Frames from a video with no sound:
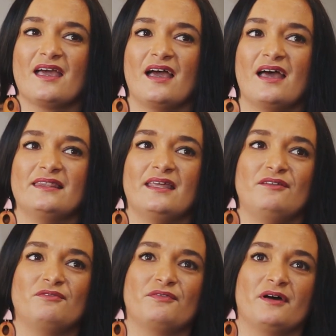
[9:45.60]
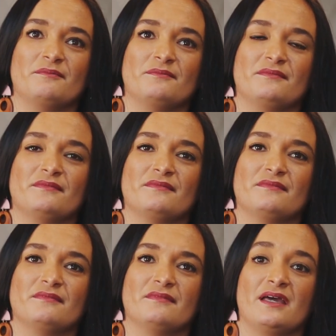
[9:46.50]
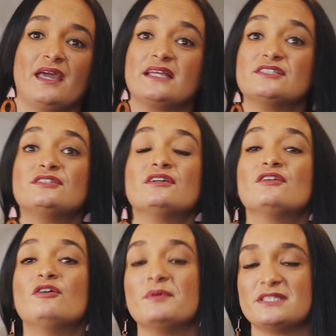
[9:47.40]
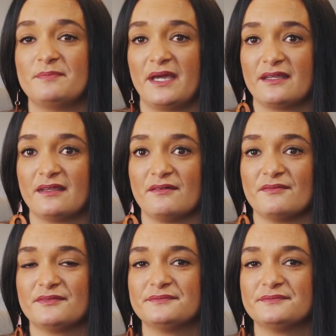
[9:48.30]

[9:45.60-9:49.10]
And then from an external perspective,